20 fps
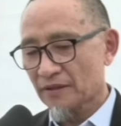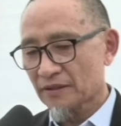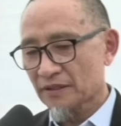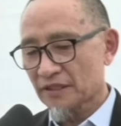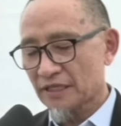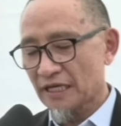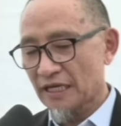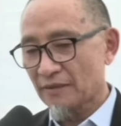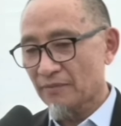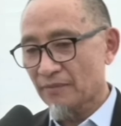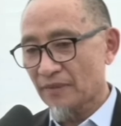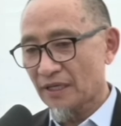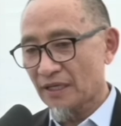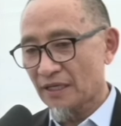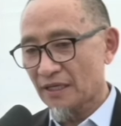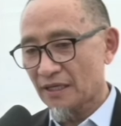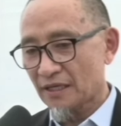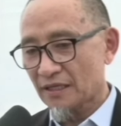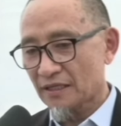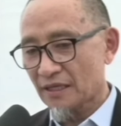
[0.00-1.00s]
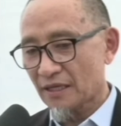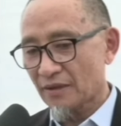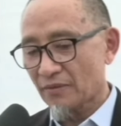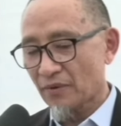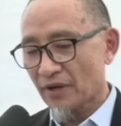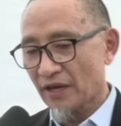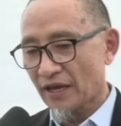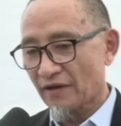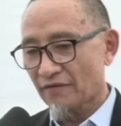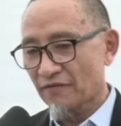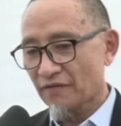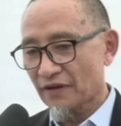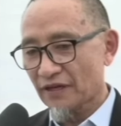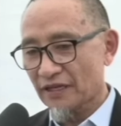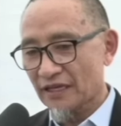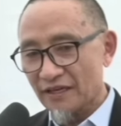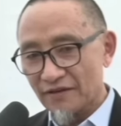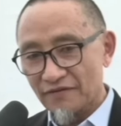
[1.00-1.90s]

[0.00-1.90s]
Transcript: statement that we have